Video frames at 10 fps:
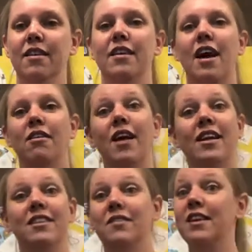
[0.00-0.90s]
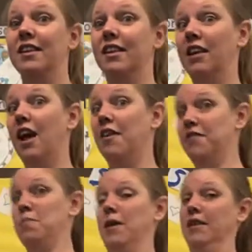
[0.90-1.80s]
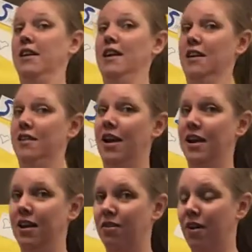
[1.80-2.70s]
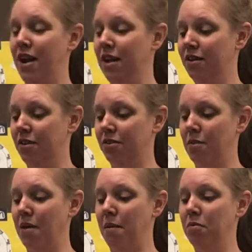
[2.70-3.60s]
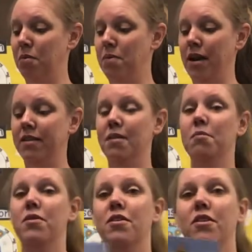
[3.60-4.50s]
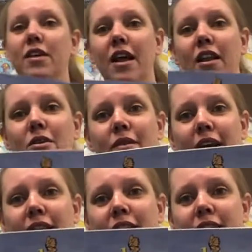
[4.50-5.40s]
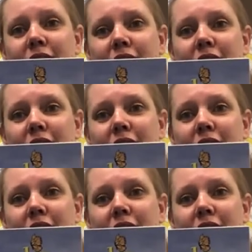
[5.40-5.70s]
Now, lots of kids love to pick dandelions, right? So sometimes we pick them when they're yellow, like this.